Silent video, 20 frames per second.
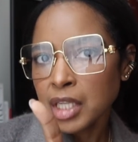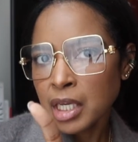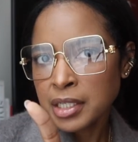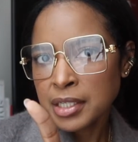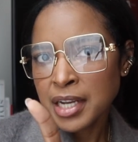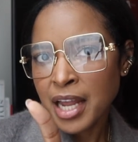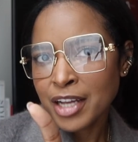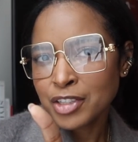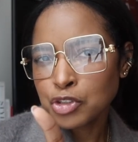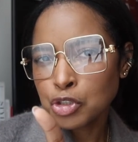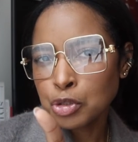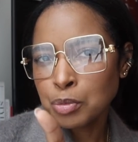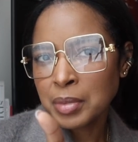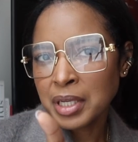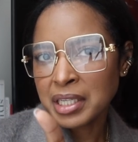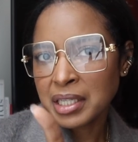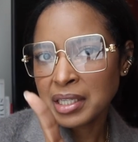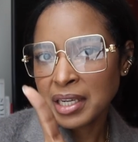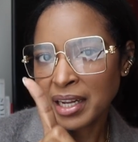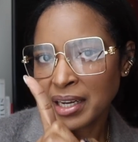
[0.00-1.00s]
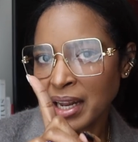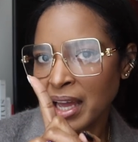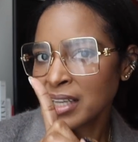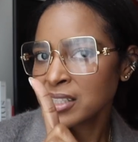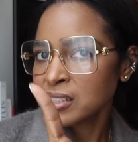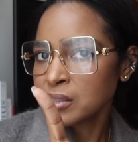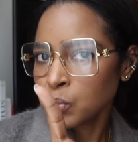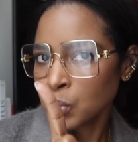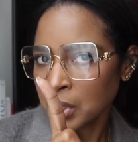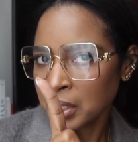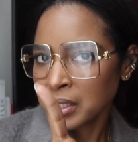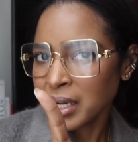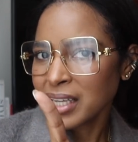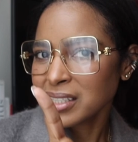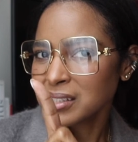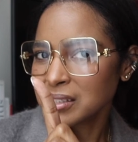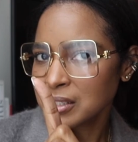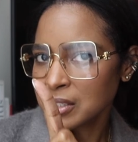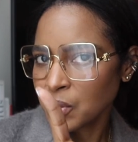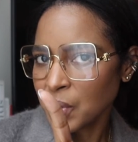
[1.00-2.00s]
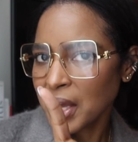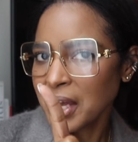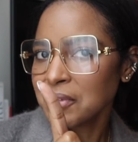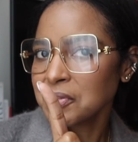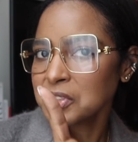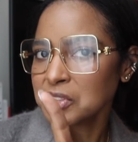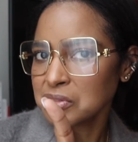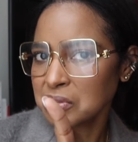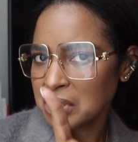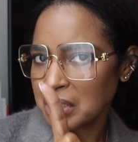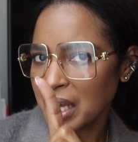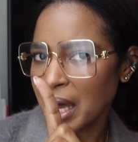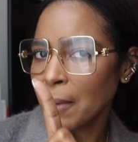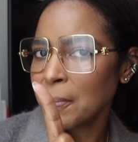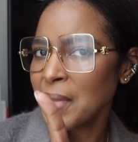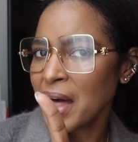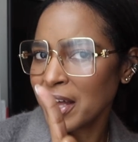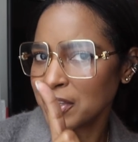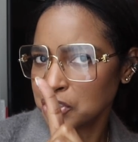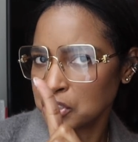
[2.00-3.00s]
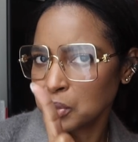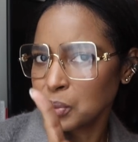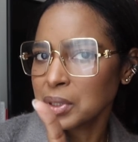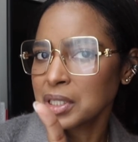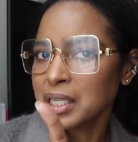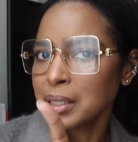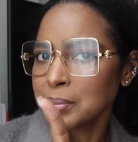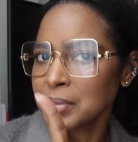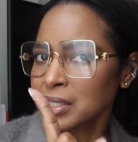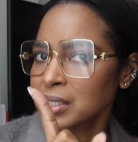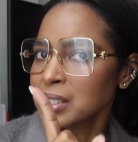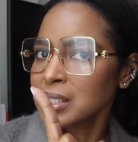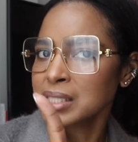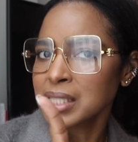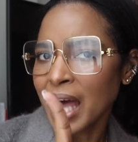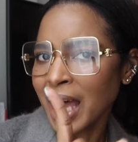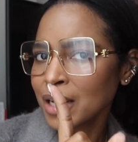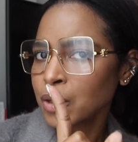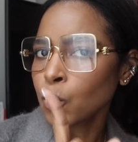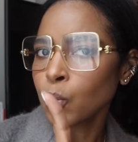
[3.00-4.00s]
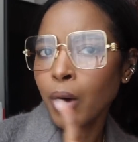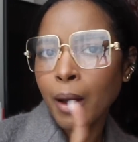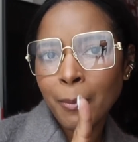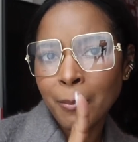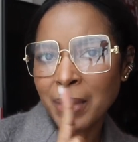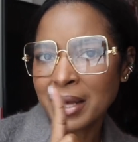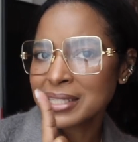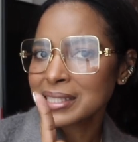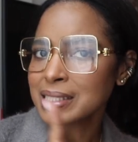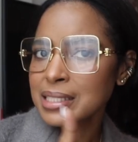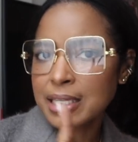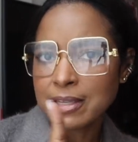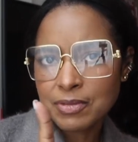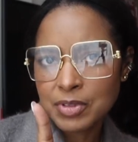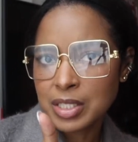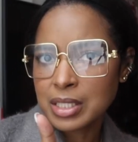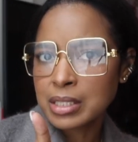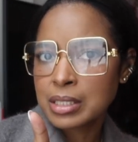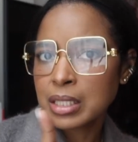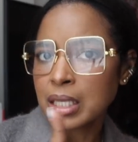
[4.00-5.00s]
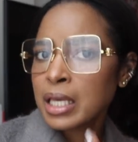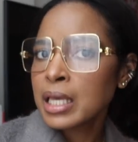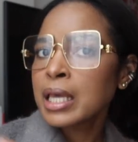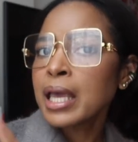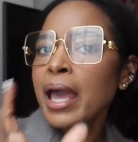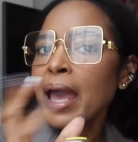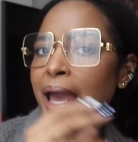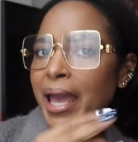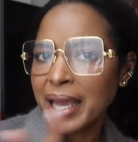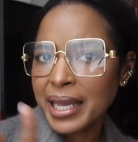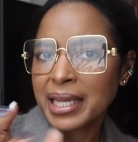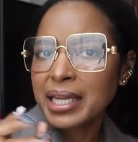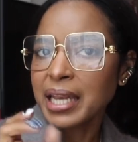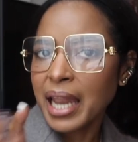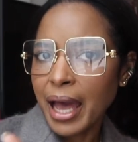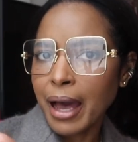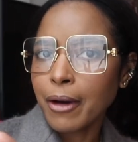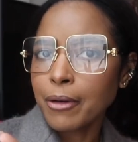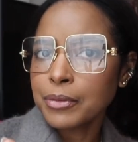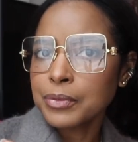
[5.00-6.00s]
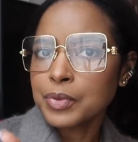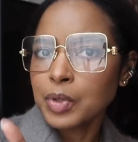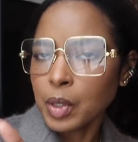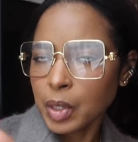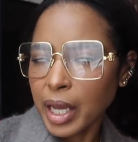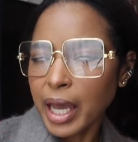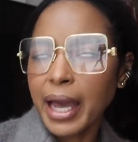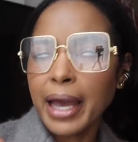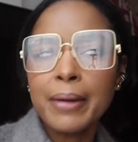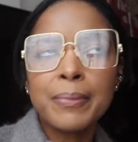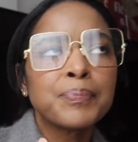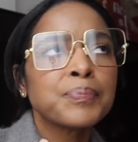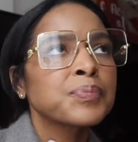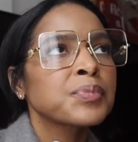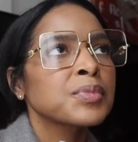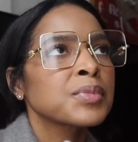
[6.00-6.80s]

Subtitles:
Not too many. Now, that's one I still haven't, I'm not doing it because I don't want my skivvies hanging out, okay?